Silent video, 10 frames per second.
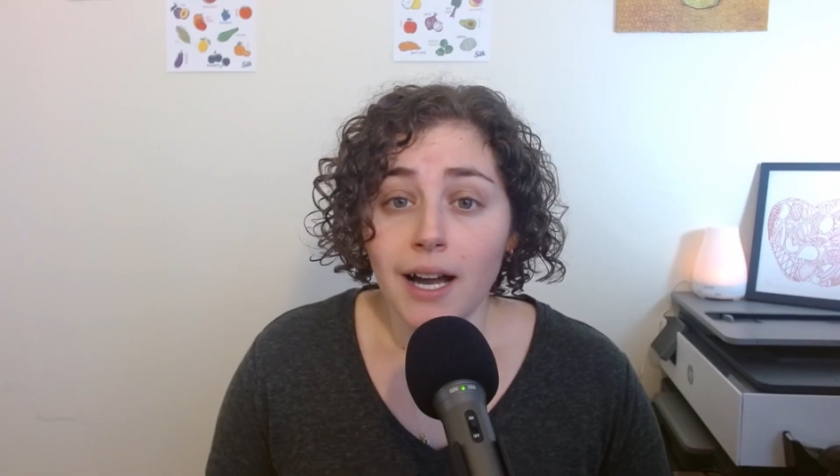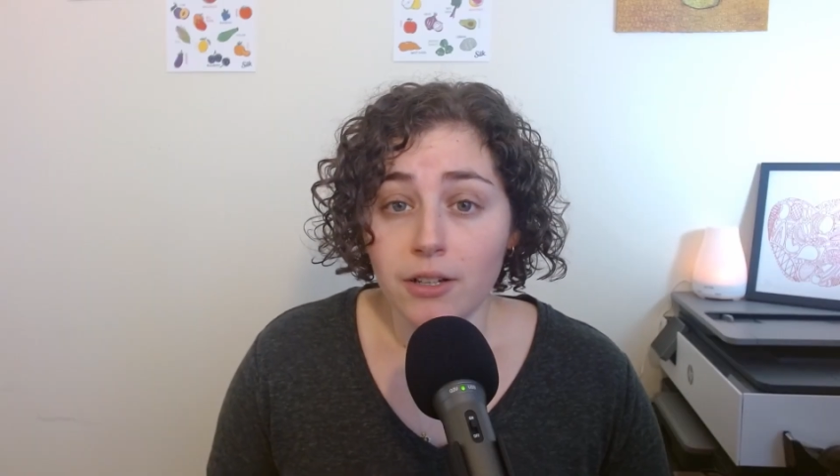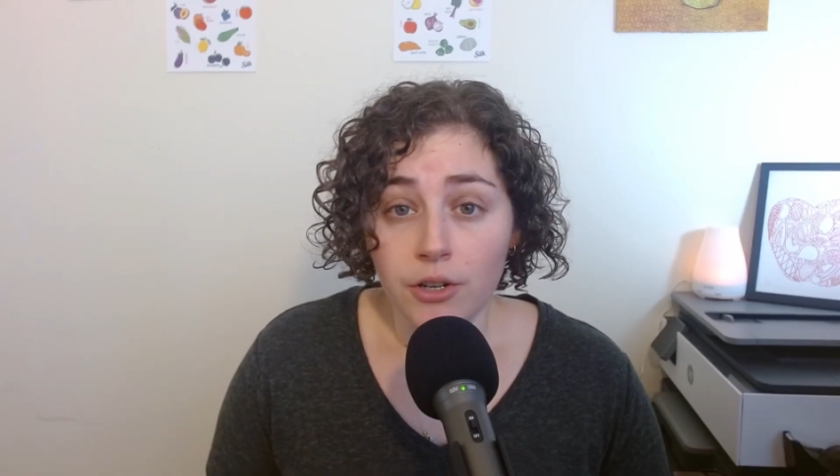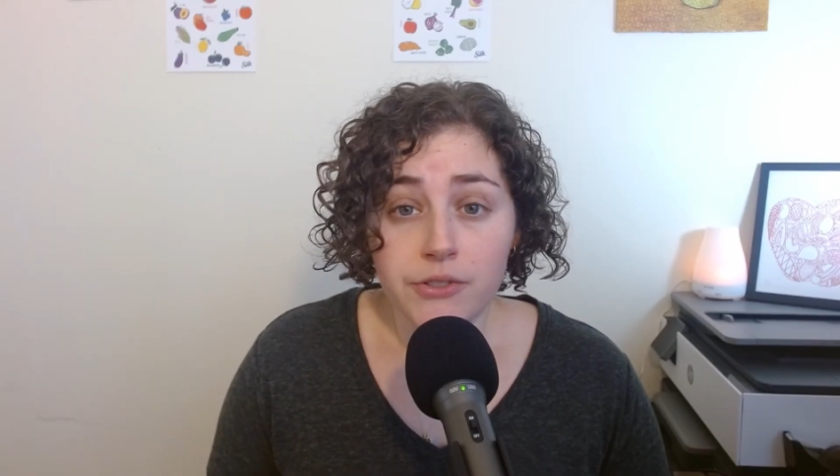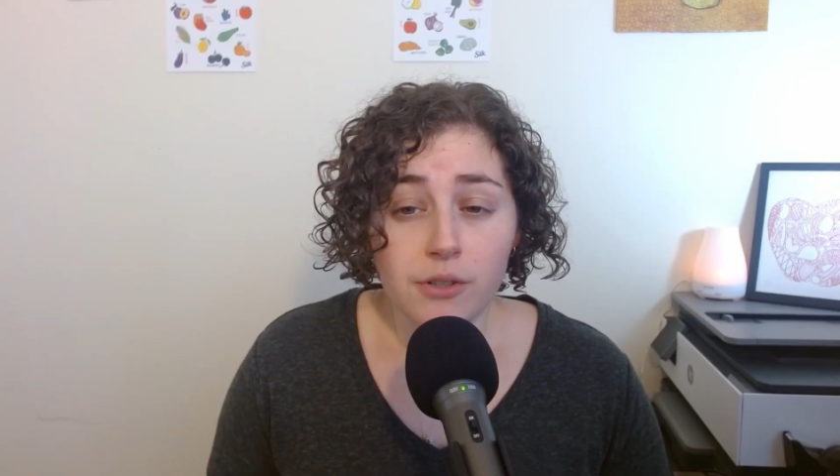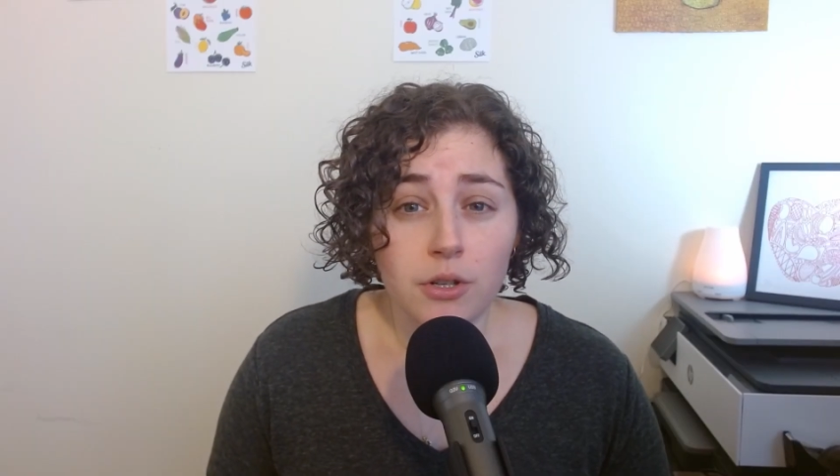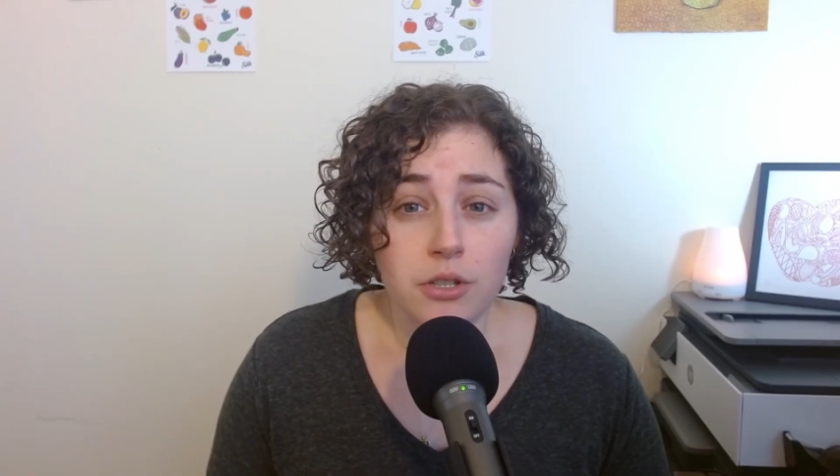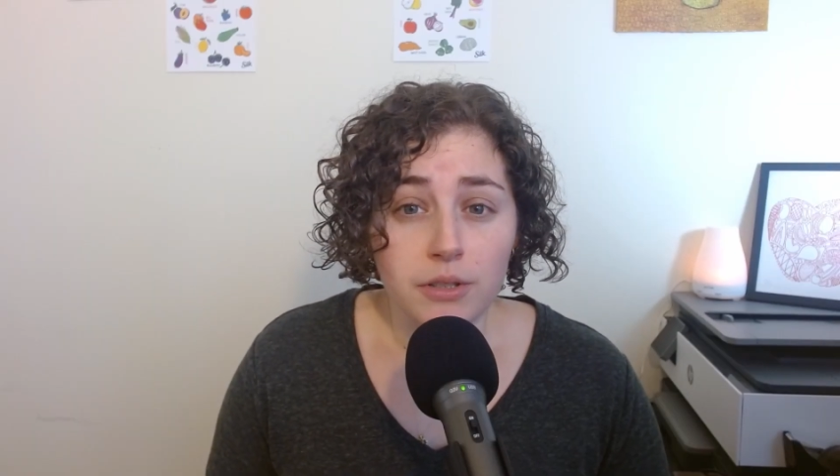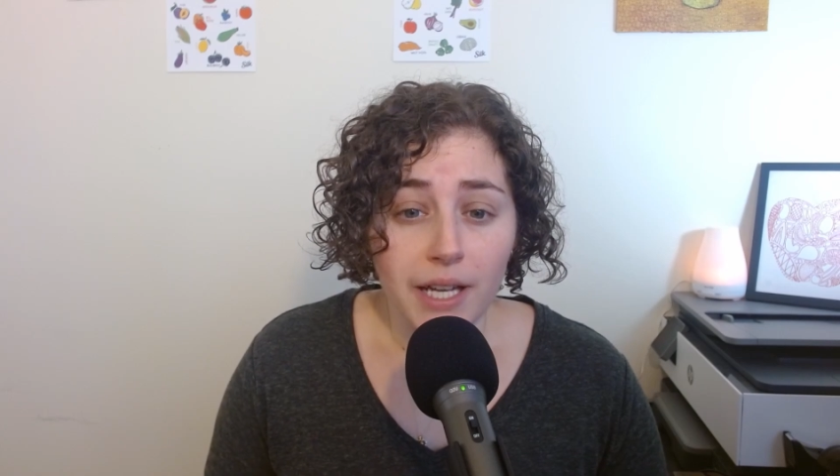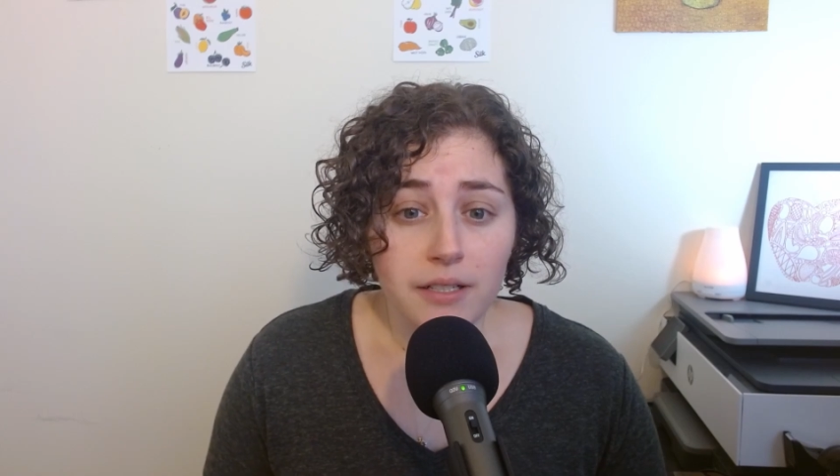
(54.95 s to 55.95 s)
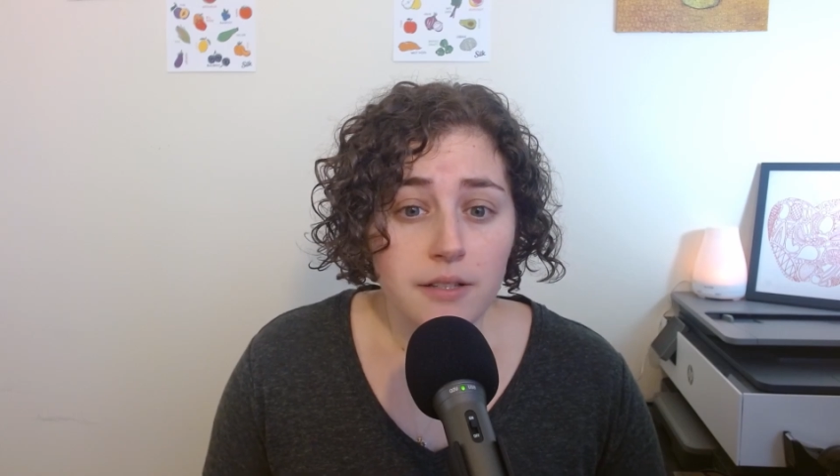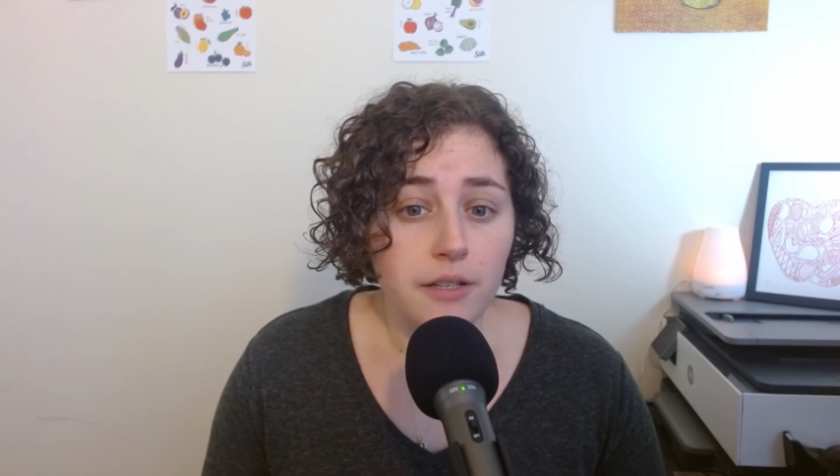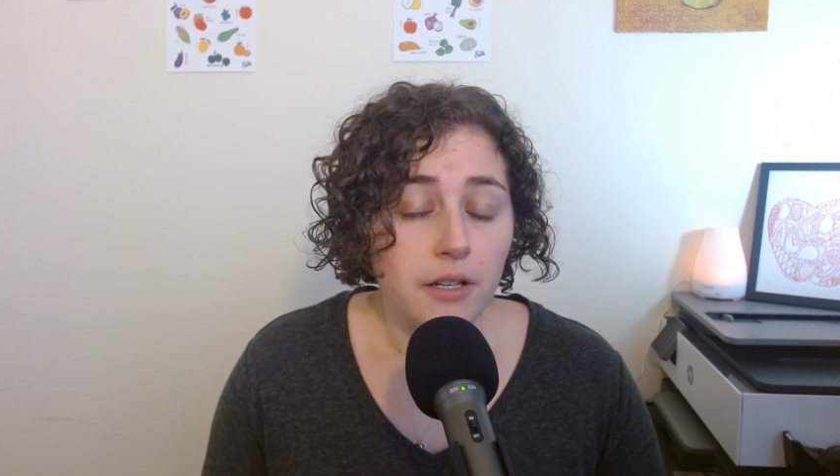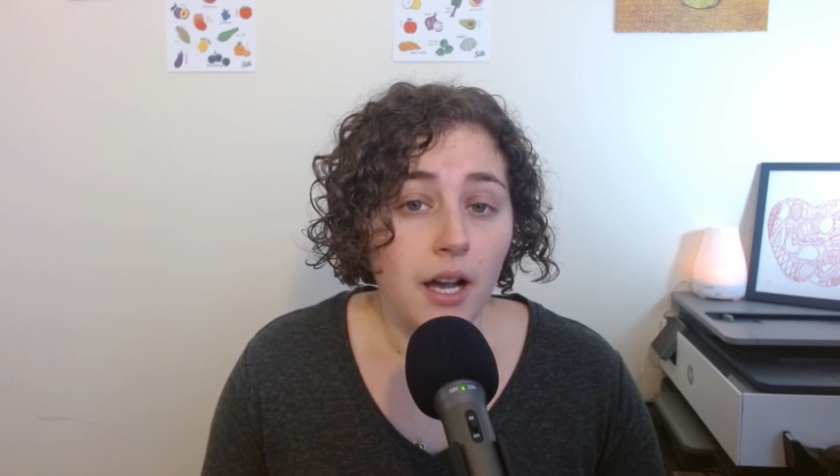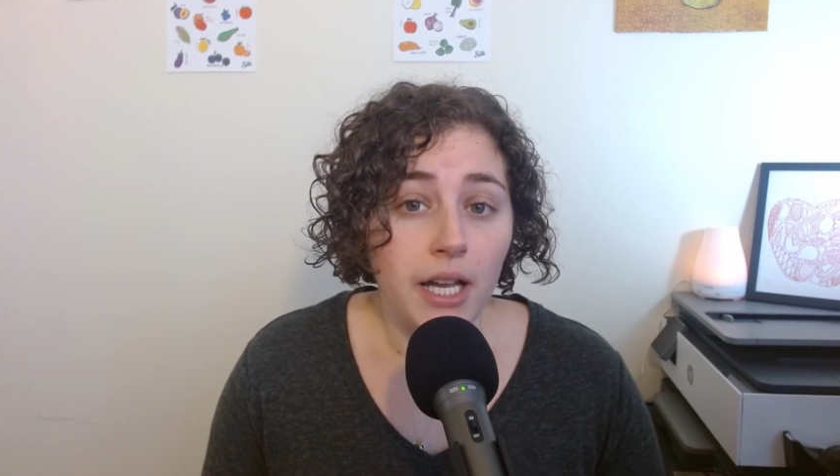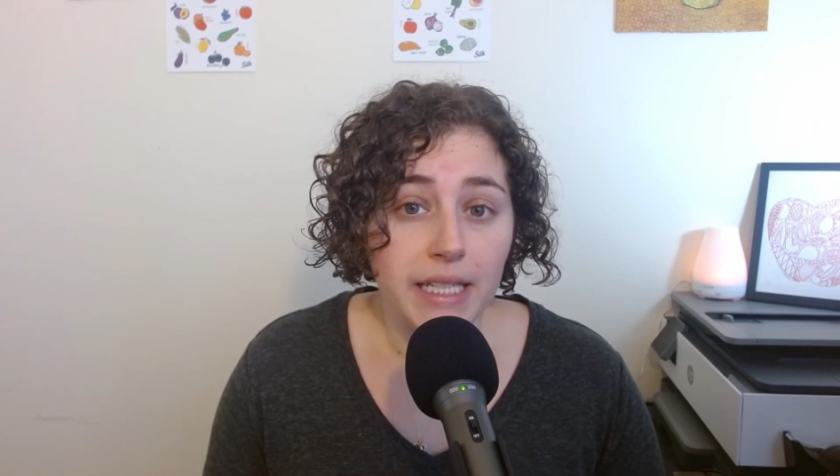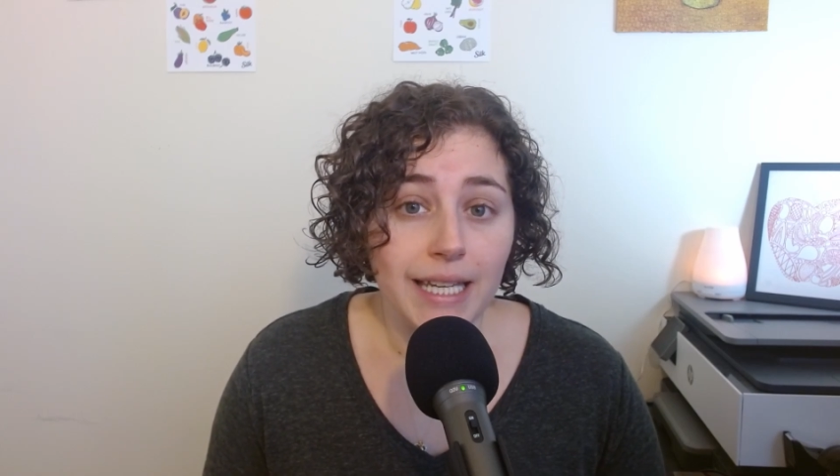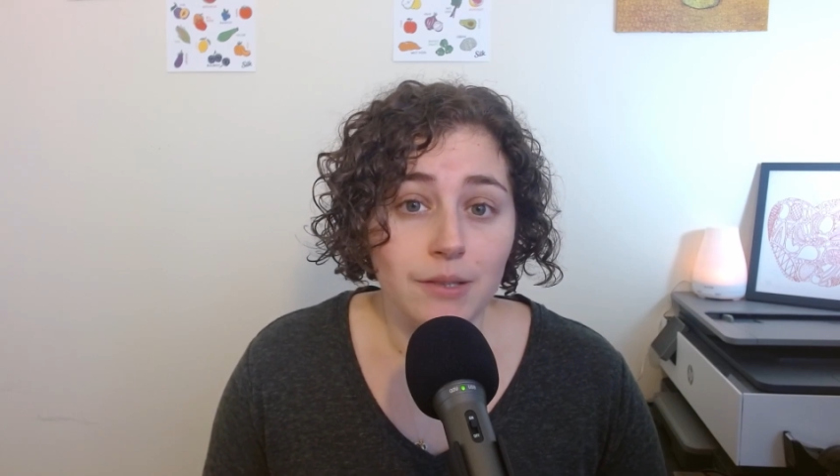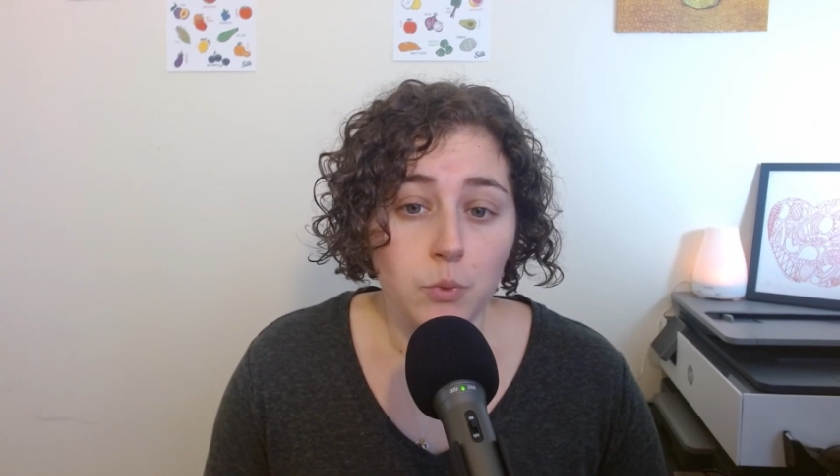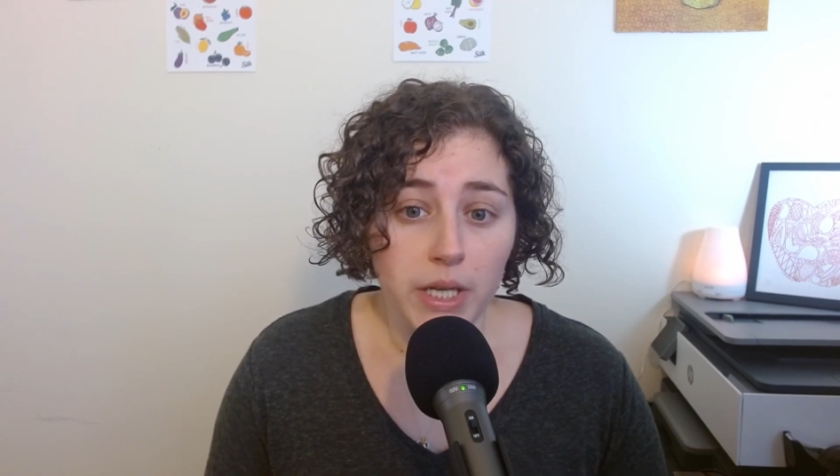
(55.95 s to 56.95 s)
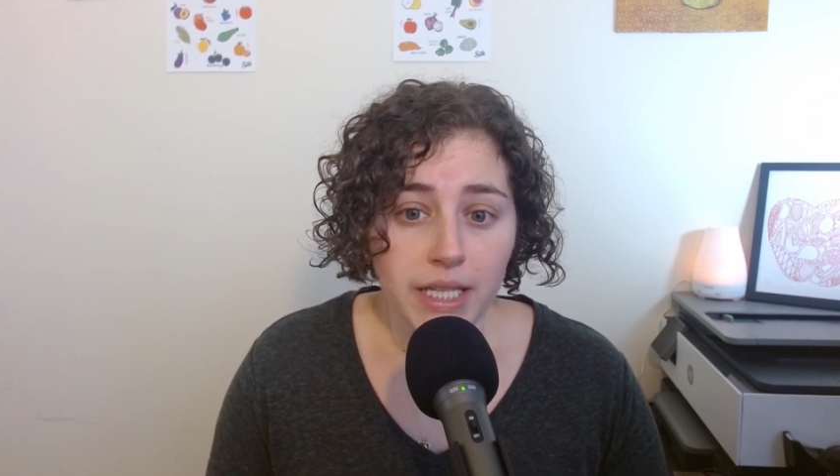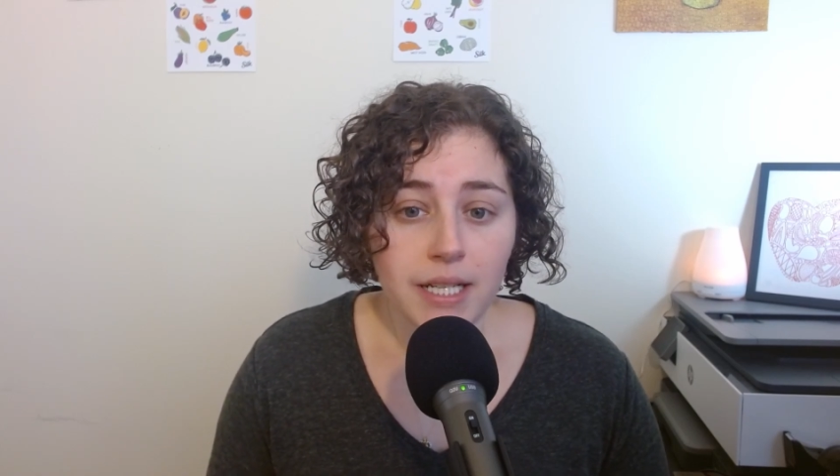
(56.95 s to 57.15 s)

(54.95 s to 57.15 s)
I also collect their height and weight